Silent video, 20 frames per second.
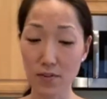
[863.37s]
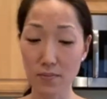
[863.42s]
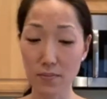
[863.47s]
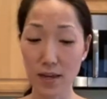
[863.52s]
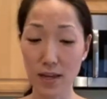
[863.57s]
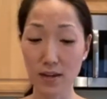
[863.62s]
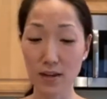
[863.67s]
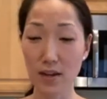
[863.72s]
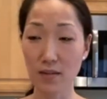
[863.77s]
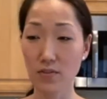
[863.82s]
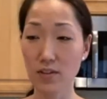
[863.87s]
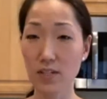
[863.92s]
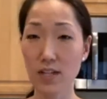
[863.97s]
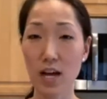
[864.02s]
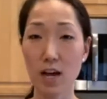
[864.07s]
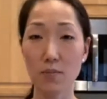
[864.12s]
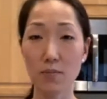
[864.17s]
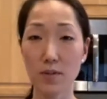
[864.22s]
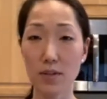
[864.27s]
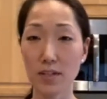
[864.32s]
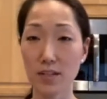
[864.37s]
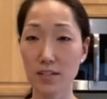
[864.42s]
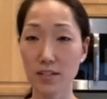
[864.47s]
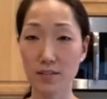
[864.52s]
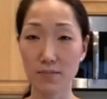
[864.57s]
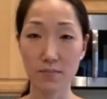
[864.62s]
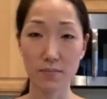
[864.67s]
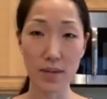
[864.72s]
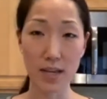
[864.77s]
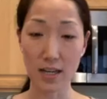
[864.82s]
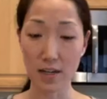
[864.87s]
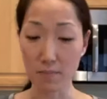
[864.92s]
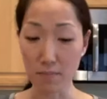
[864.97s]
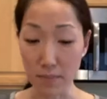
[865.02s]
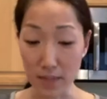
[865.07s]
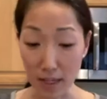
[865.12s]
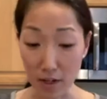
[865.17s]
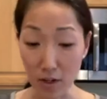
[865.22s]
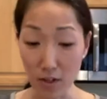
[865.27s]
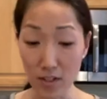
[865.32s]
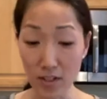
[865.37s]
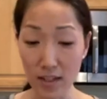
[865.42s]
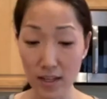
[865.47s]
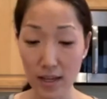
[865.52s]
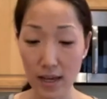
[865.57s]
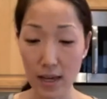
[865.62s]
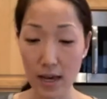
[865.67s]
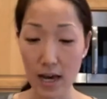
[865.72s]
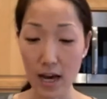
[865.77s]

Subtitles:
to make every time we make a meal.